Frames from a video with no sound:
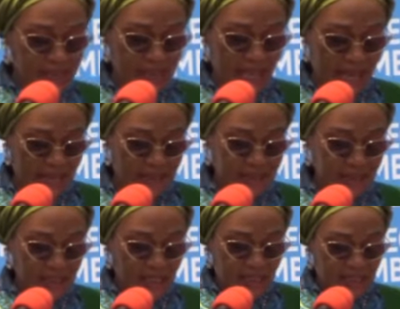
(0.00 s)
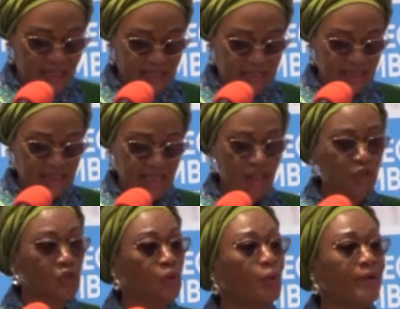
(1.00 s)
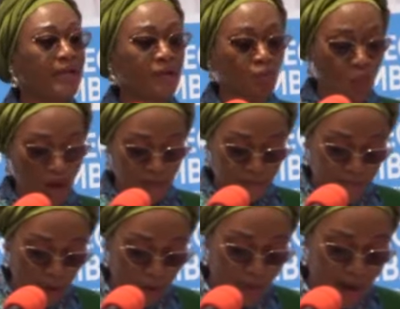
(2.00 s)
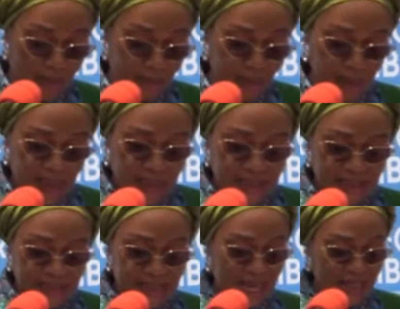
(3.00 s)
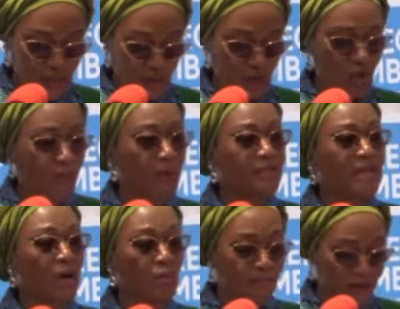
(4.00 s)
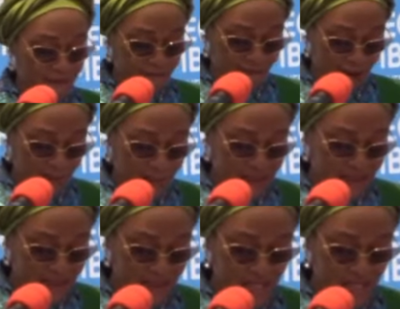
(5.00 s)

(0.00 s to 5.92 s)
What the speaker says: this end, this is a two-in-one program designed to support our women farmers